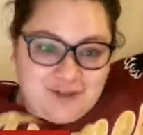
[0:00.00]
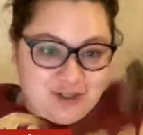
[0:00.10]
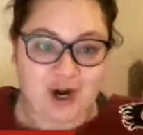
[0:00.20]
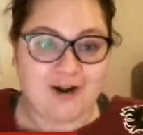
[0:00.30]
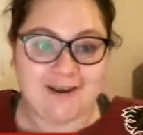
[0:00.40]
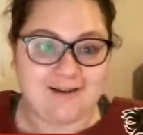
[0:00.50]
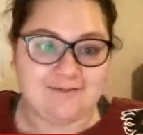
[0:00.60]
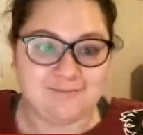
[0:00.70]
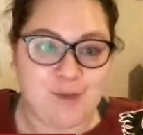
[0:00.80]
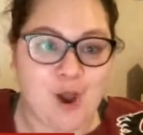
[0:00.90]

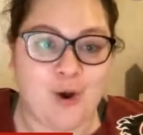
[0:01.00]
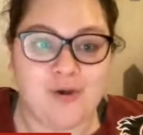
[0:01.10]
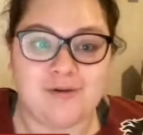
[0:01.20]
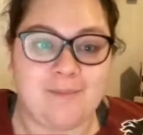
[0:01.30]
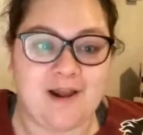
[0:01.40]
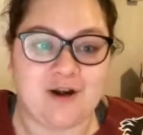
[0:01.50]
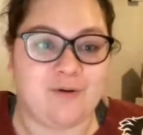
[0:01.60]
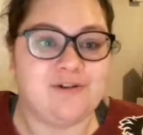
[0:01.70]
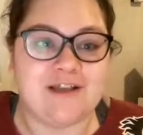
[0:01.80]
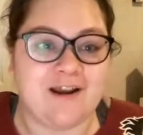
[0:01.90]
starting a goal, a better
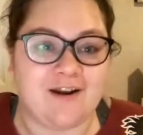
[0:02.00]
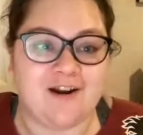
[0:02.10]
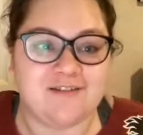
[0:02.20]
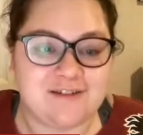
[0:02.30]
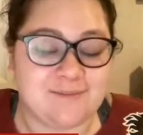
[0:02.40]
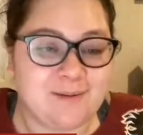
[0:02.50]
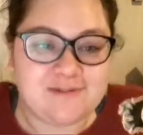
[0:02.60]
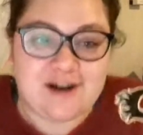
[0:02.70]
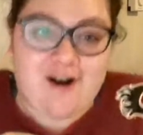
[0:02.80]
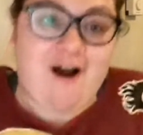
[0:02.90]
goaltender.
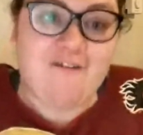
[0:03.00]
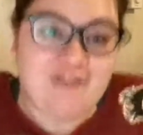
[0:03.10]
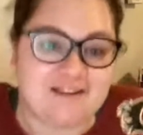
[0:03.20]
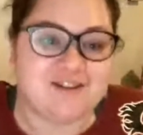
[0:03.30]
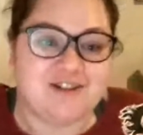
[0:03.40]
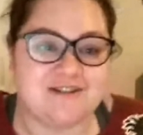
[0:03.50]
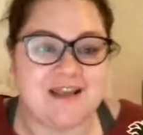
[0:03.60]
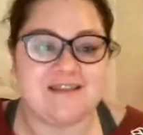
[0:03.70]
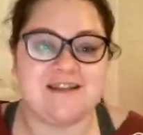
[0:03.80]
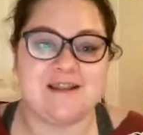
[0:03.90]
Sometimes their offense just
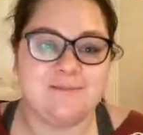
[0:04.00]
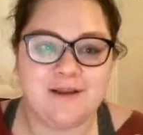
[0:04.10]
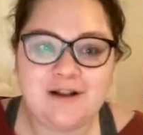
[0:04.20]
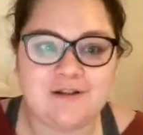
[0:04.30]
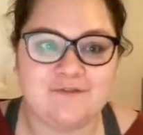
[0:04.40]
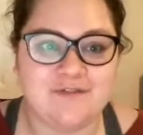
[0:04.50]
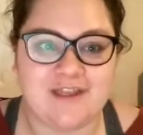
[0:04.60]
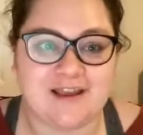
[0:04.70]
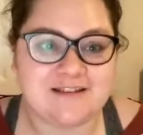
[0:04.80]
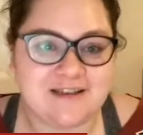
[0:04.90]
gets in the middle of
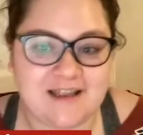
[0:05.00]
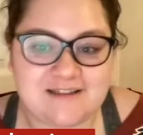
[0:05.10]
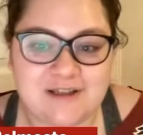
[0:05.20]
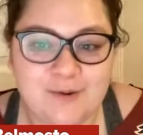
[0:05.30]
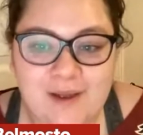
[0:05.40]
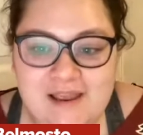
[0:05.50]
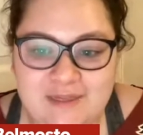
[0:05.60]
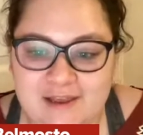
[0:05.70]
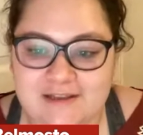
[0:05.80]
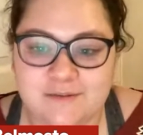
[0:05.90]
things and gets in the way
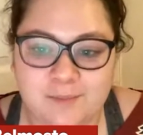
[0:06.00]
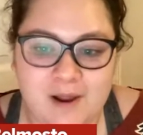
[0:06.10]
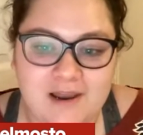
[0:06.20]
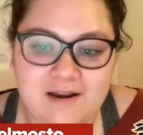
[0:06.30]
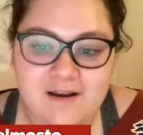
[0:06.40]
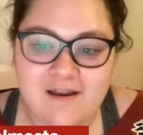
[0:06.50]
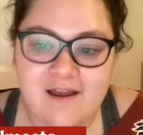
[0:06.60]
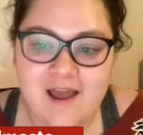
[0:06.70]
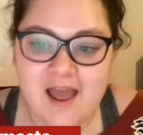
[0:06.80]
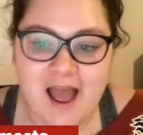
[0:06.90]
of things. But
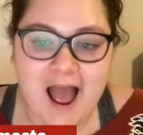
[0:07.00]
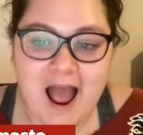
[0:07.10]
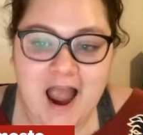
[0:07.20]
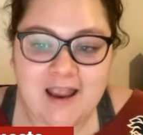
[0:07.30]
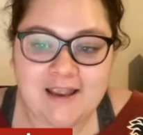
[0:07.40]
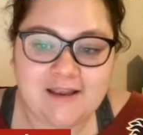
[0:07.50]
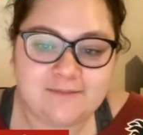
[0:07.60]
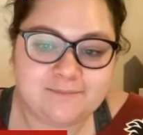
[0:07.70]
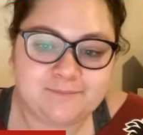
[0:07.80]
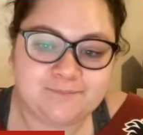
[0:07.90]

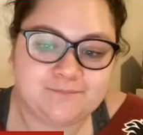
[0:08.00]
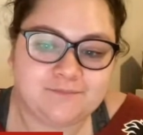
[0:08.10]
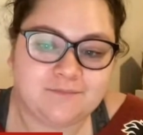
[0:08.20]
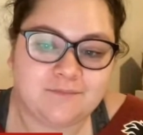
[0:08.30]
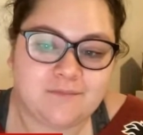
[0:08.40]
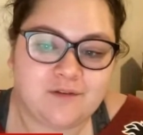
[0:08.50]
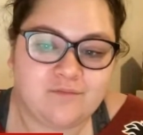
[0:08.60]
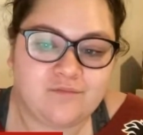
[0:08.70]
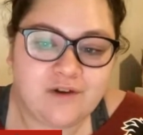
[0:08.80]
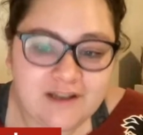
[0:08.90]
I
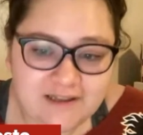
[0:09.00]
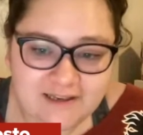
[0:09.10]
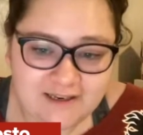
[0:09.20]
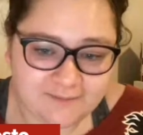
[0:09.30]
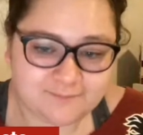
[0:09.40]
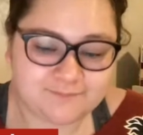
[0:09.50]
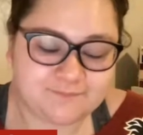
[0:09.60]
really